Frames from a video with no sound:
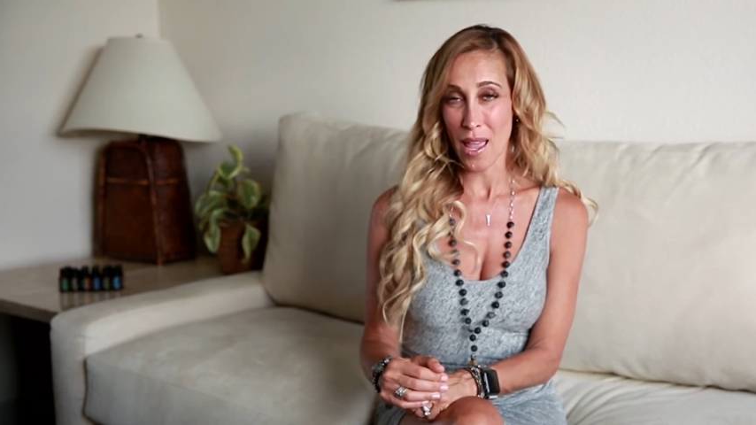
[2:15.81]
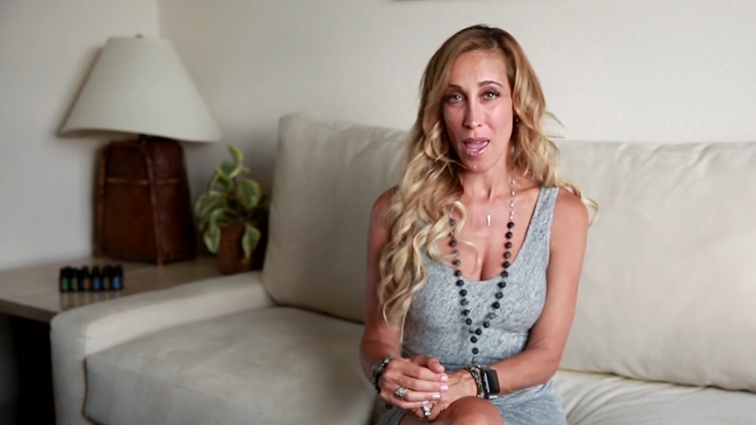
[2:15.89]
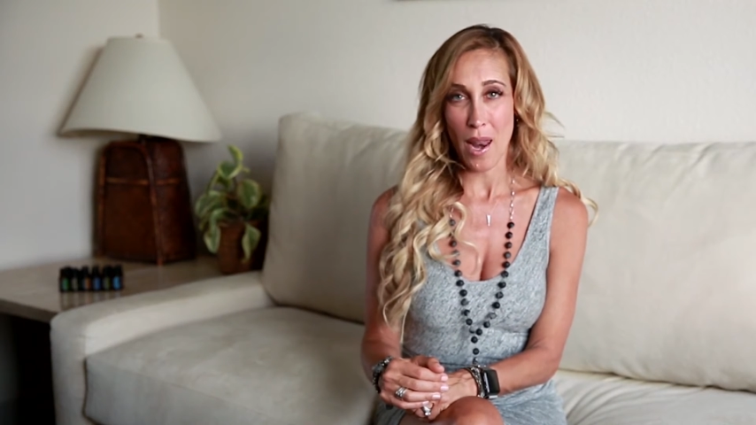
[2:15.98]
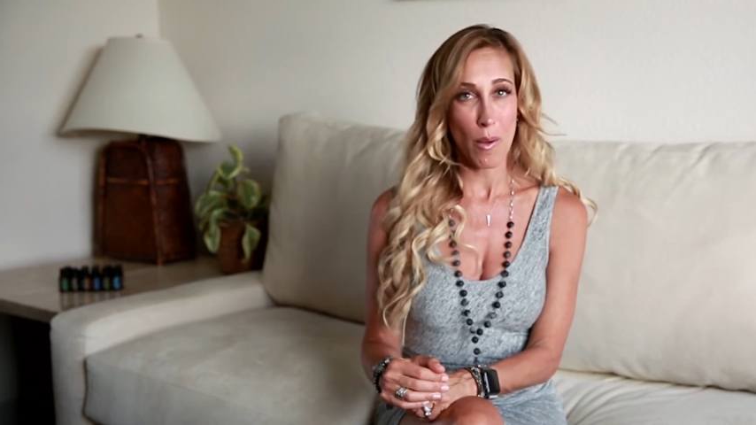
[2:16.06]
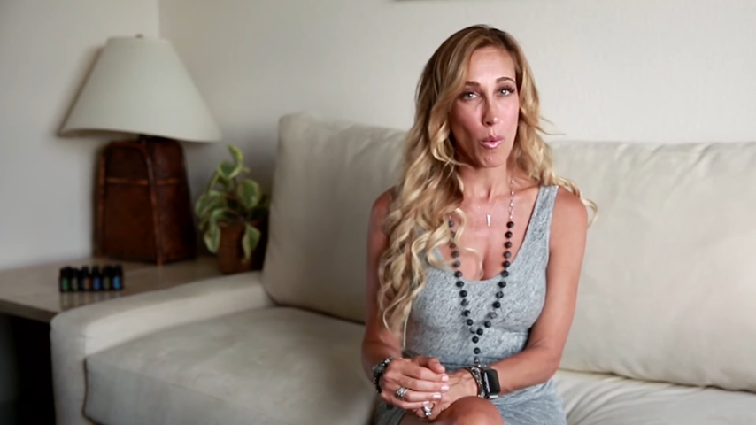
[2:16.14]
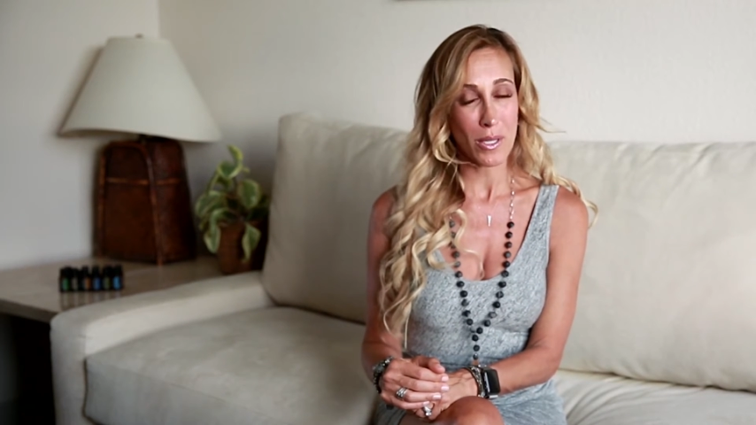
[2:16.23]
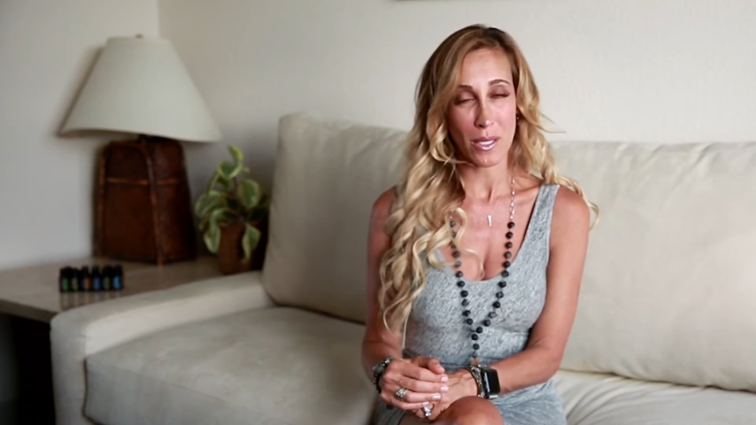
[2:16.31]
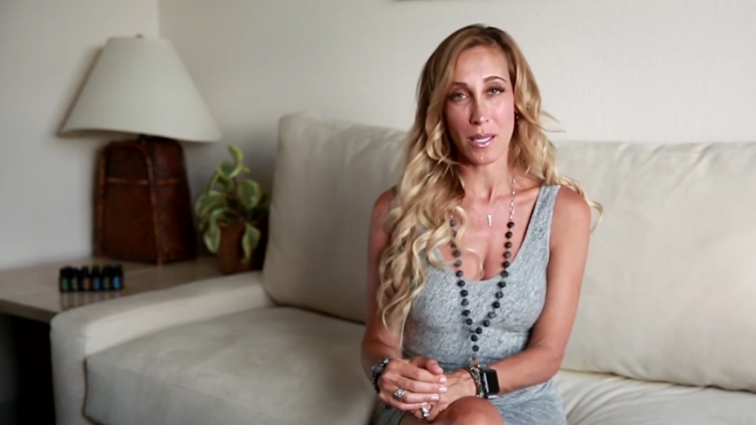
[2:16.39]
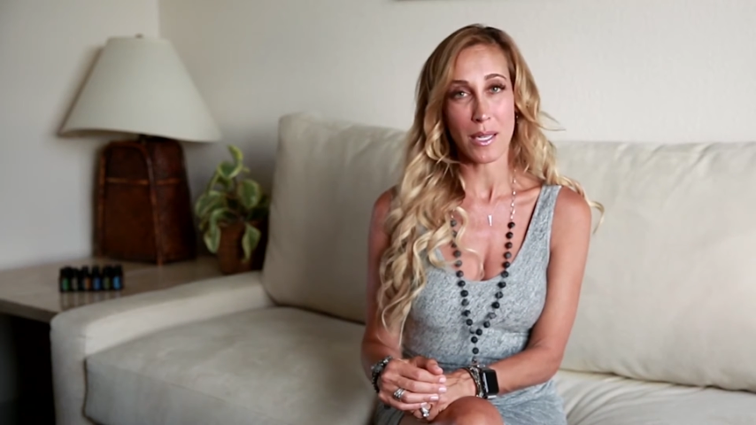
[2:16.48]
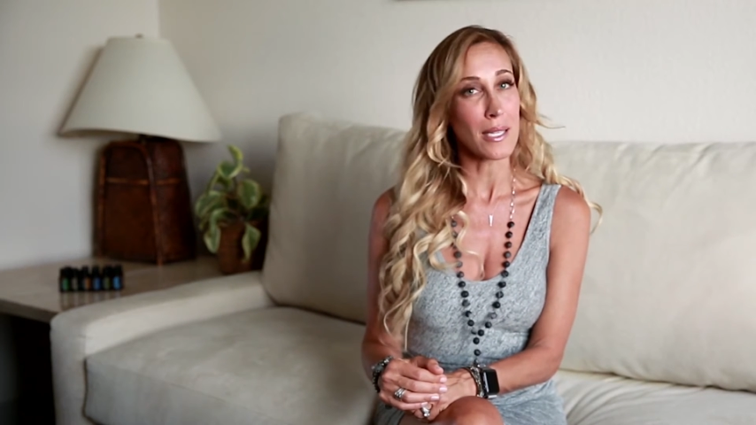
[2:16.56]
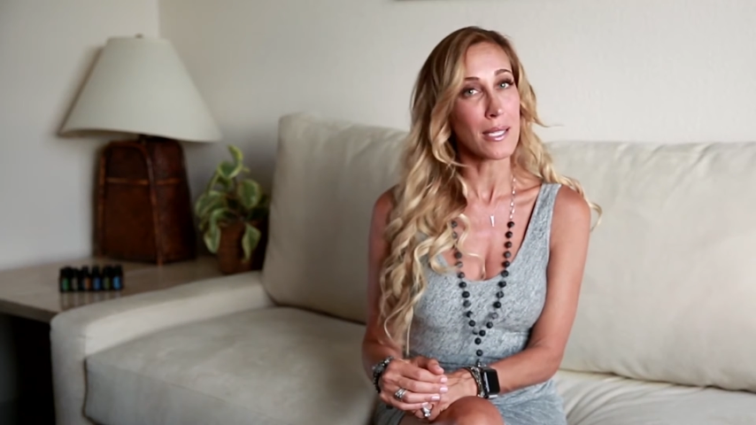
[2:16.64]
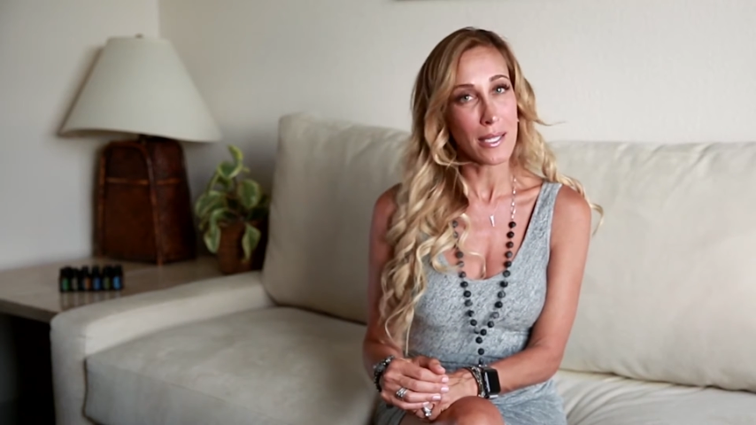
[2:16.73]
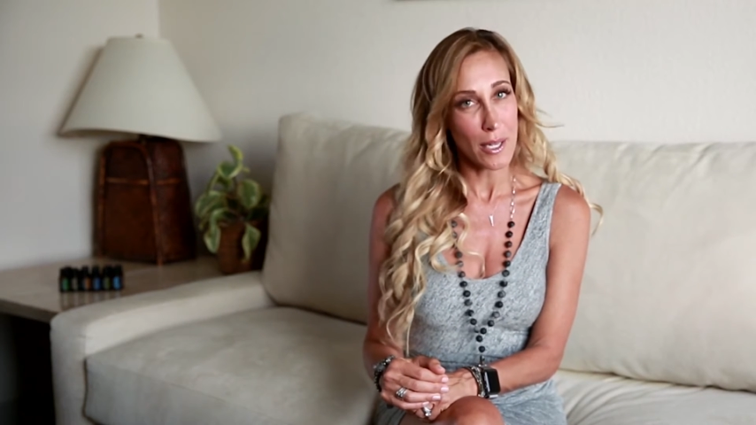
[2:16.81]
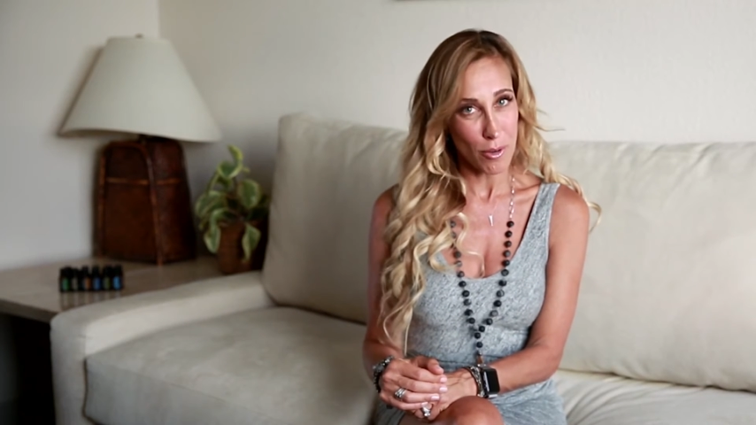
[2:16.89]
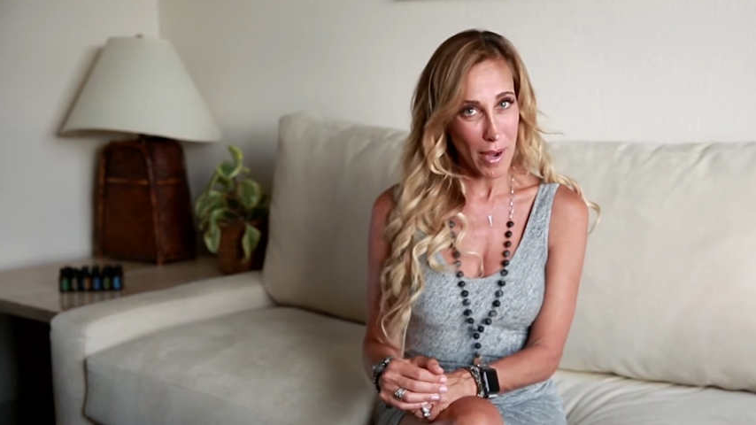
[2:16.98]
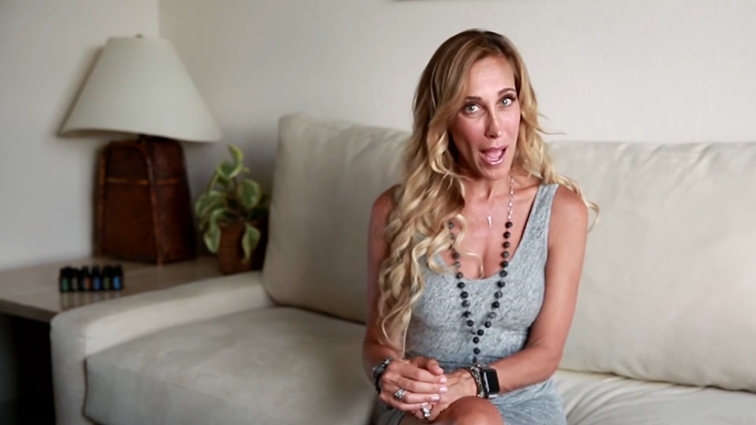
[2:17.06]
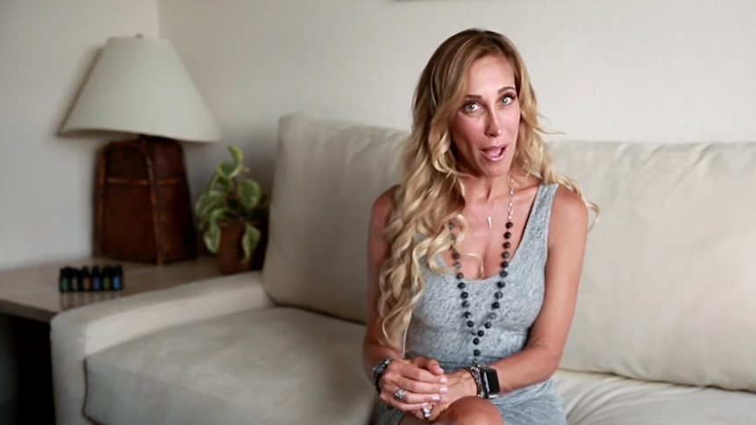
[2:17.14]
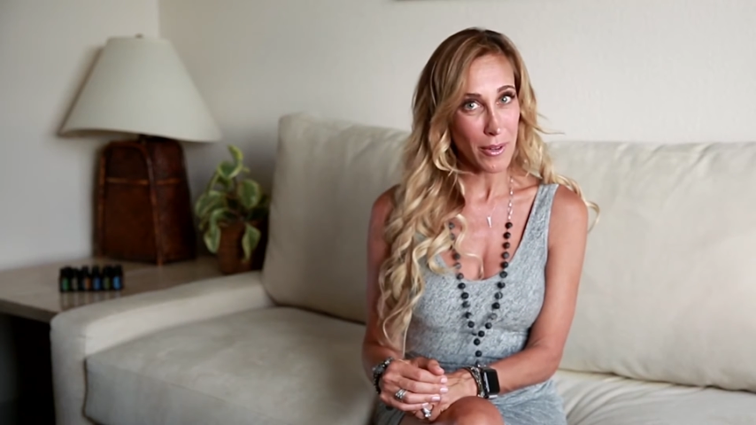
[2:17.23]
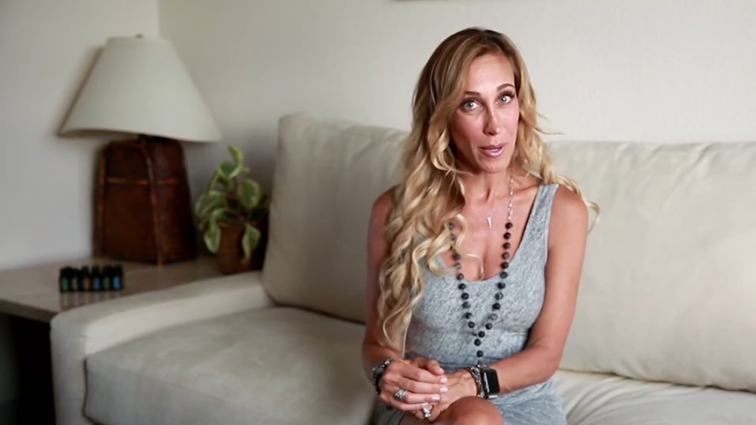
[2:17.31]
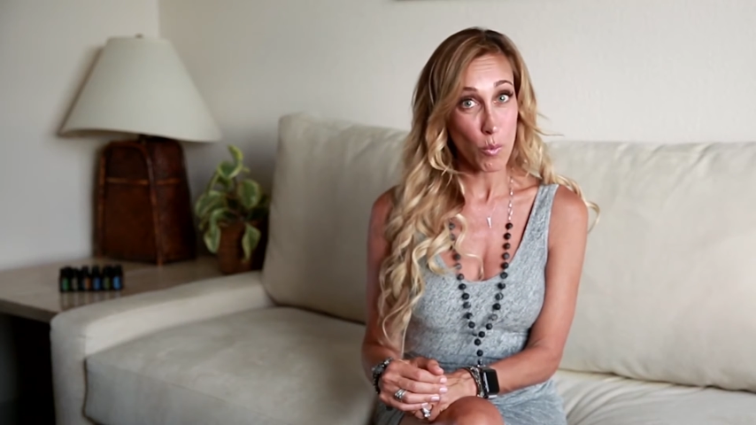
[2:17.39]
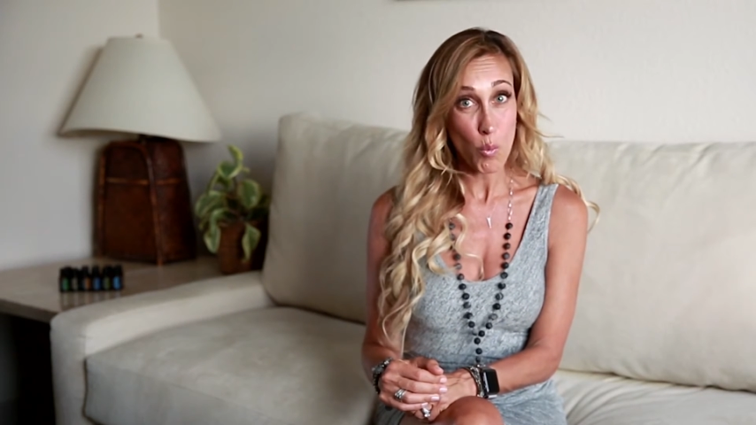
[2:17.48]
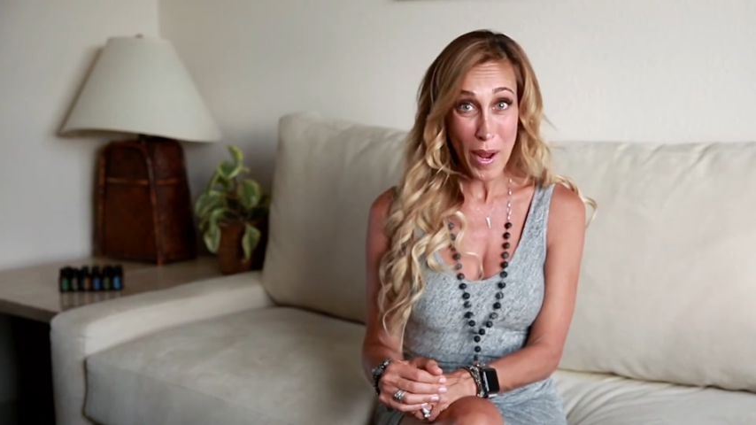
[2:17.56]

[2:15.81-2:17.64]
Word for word: and I wasn't going to sit around and